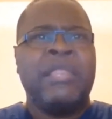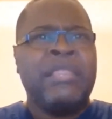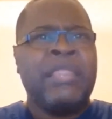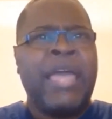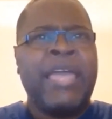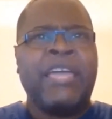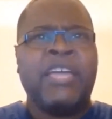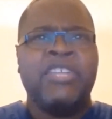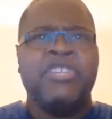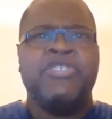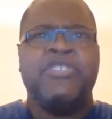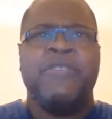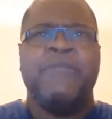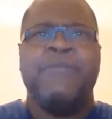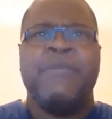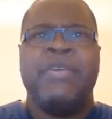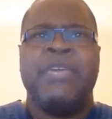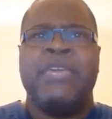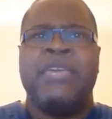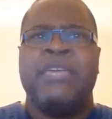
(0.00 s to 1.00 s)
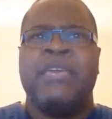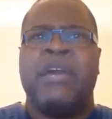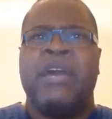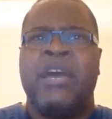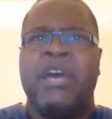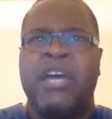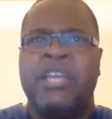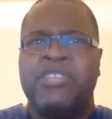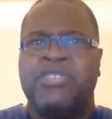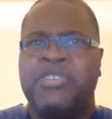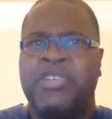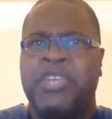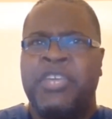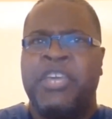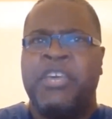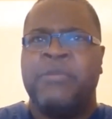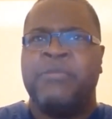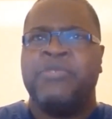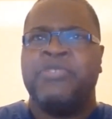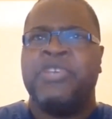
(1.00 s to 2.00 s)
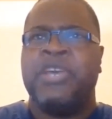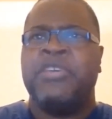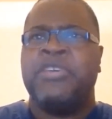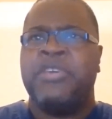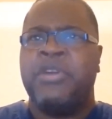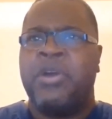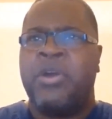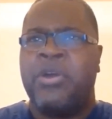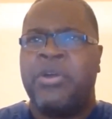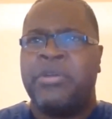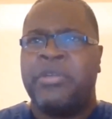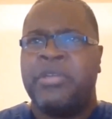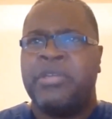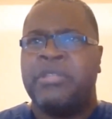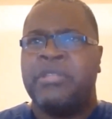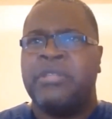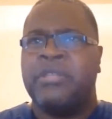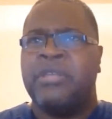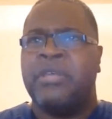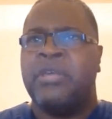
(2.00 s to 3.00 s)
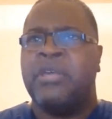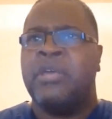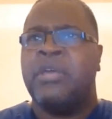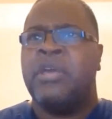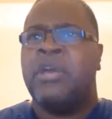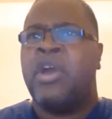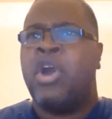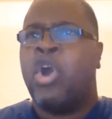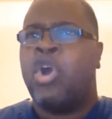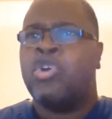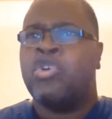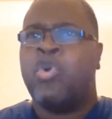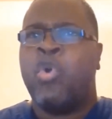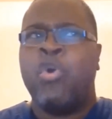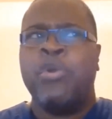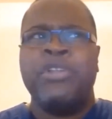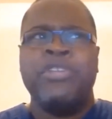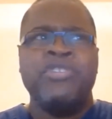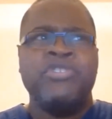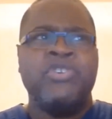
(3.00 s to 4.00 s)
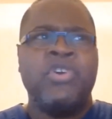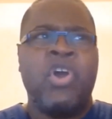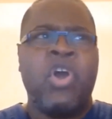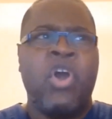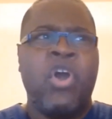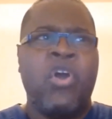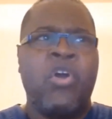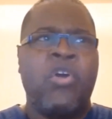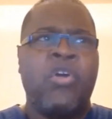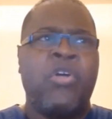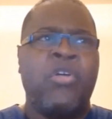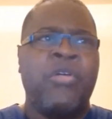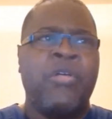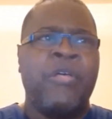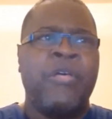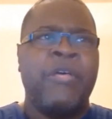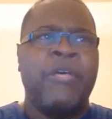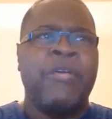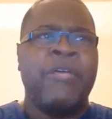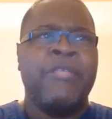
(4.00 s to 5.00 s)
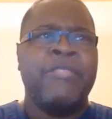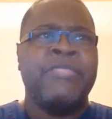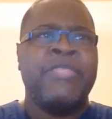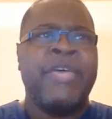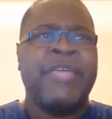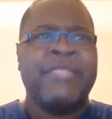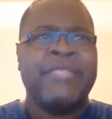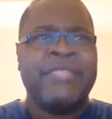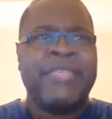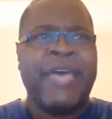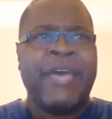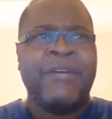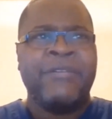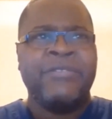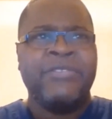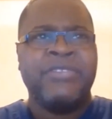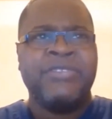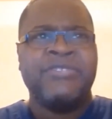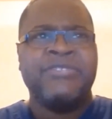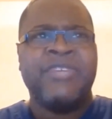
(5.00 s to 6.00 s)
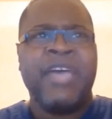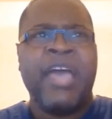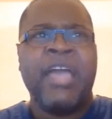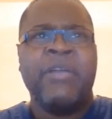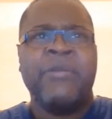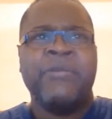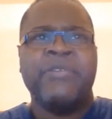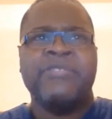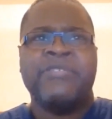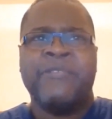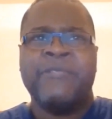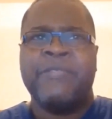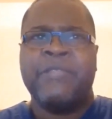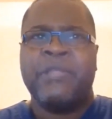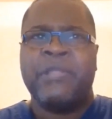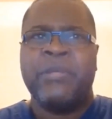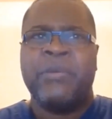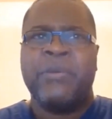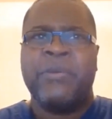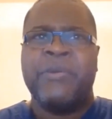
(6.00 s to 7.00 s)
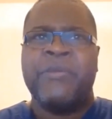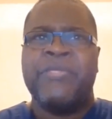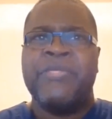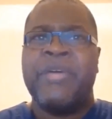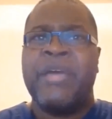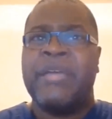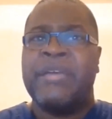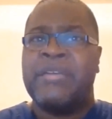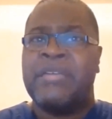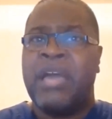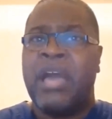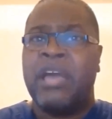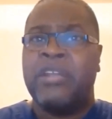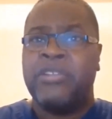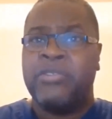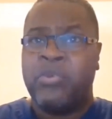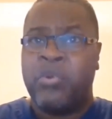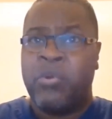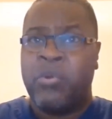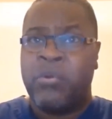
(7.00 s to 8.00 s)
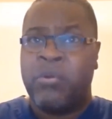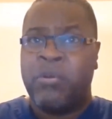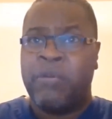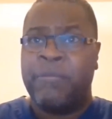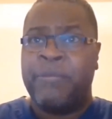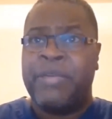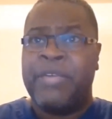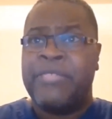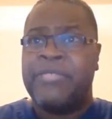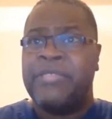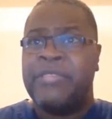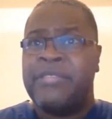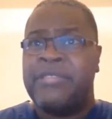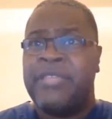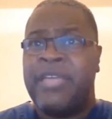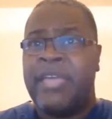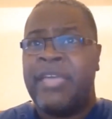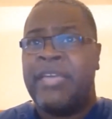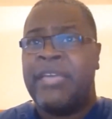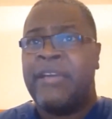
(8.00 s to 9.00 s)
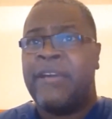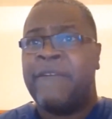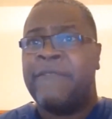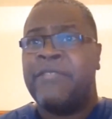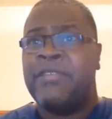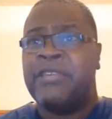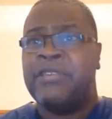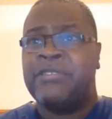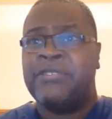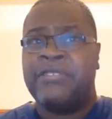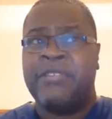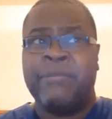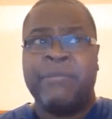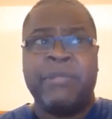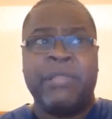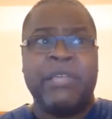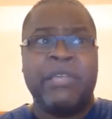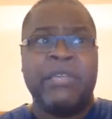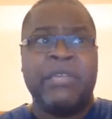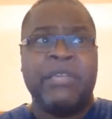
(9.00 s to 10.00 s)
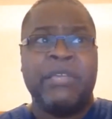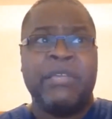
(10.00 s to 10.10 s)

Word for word: Like unto me, unto him shall ye hearken according to all that thou desirest of the Lord thy God in Horeb in the day of the assembly,